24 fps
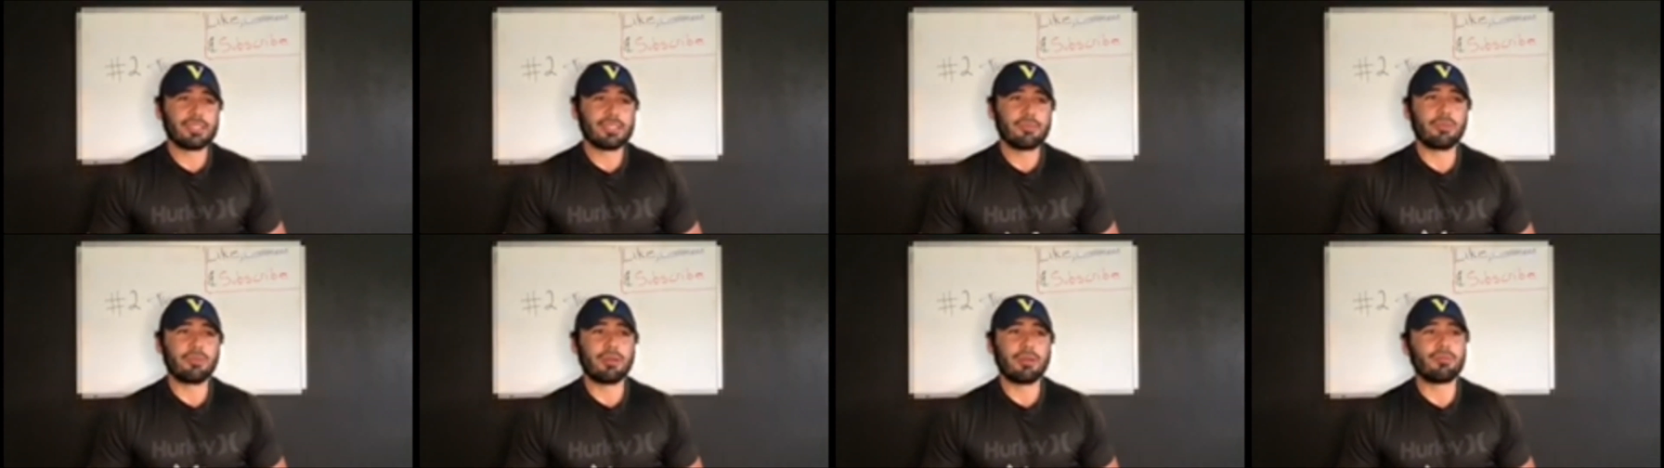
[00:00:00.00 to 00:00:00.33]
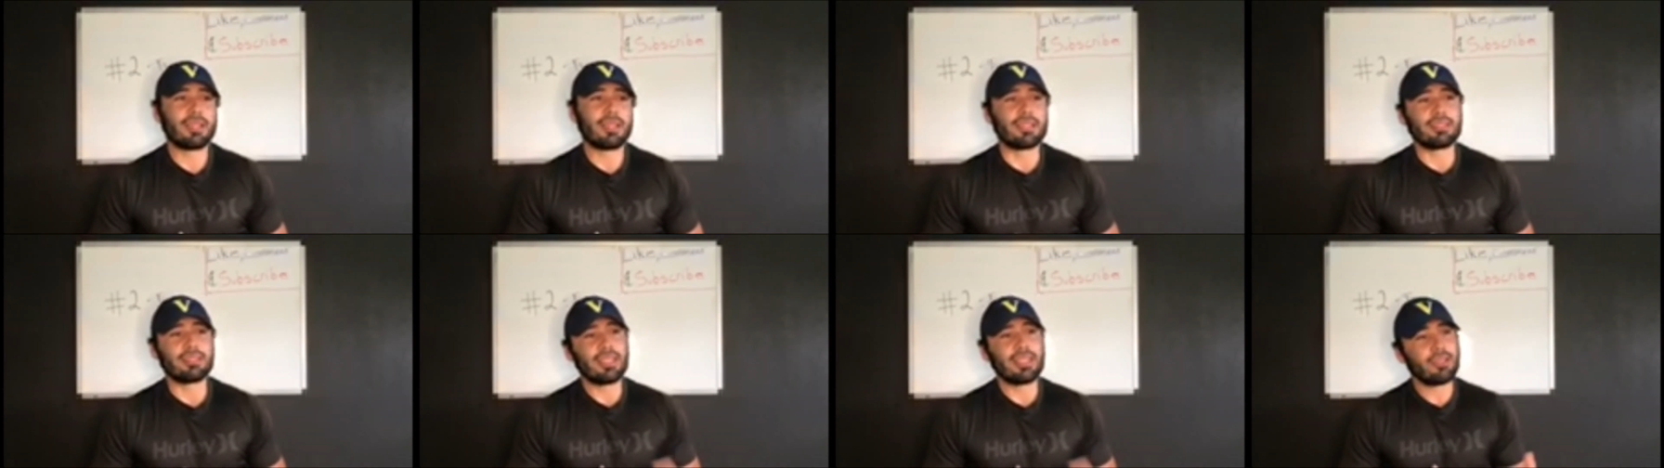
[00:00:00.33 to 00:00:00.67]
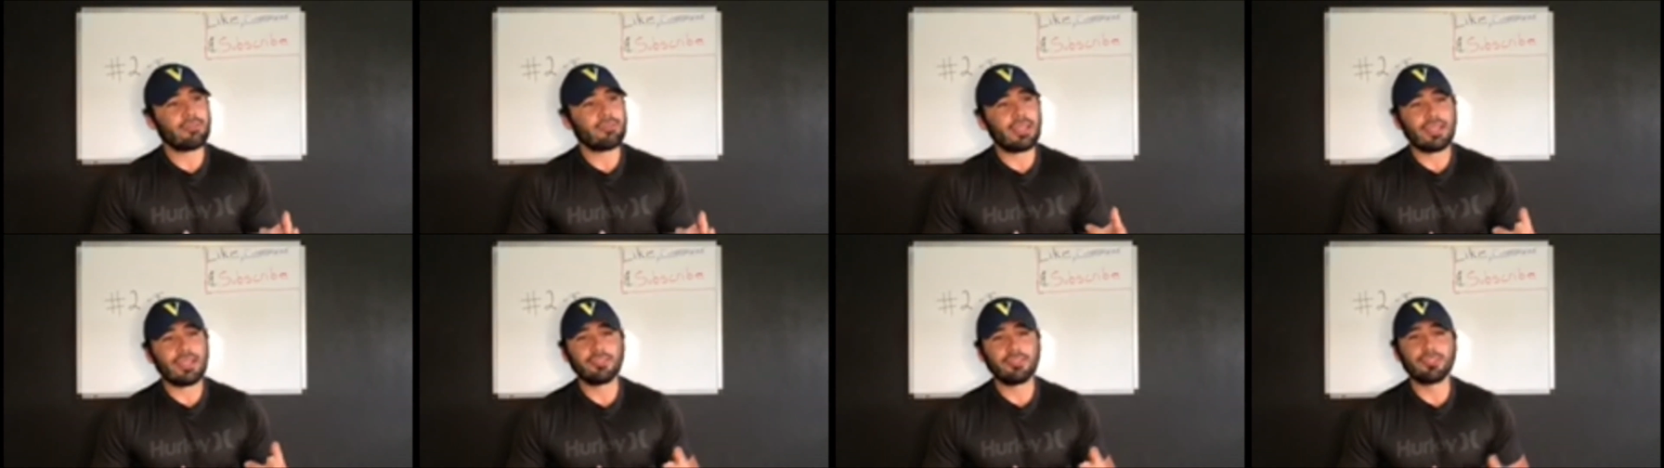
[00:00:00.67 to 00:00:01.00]
but I'm like, damn, the
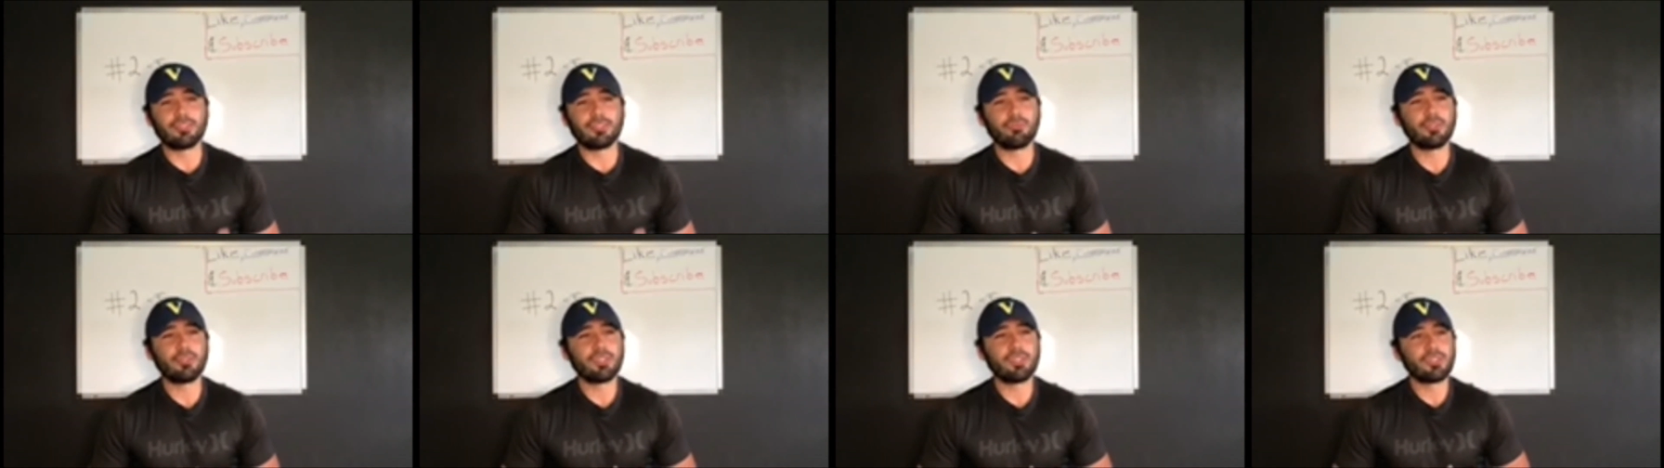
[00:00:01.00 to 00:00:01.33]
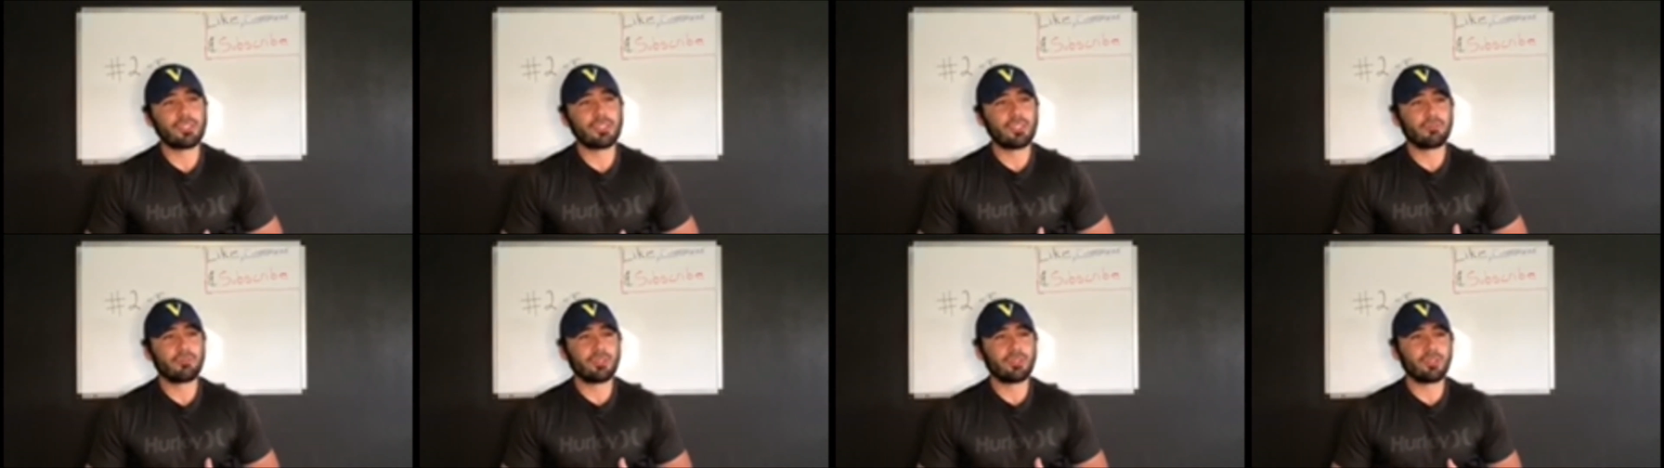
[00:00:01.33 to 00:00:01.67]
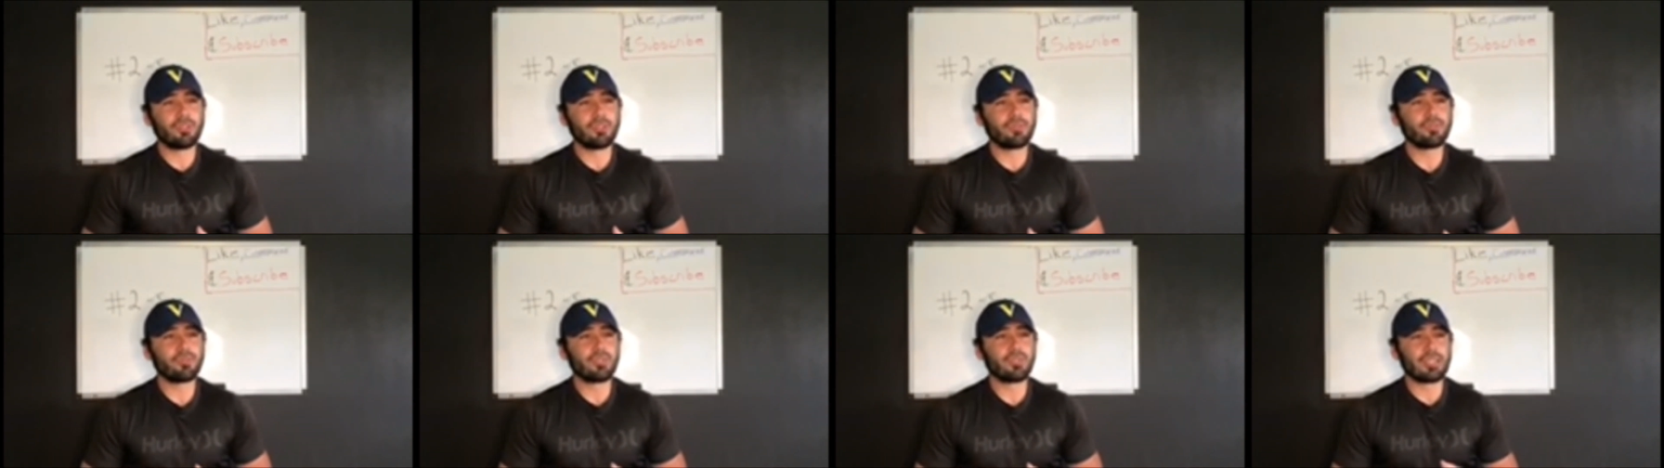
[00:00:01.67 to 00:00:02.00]
house is pretty cheap, you know,
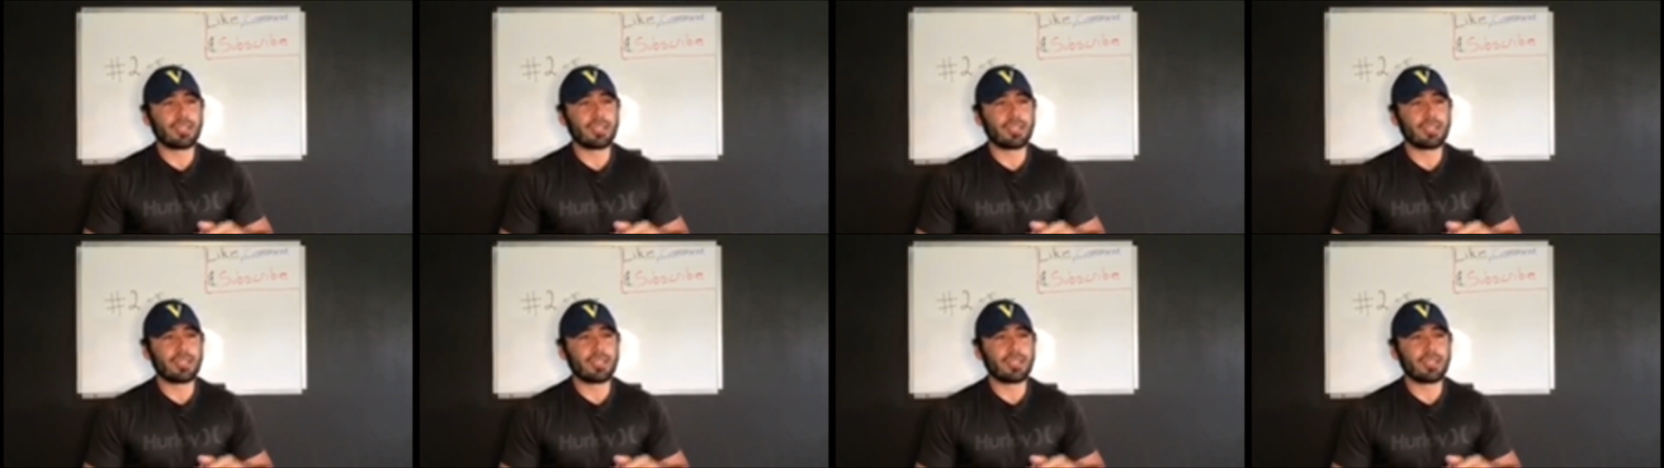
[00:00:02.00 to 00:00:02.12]
for like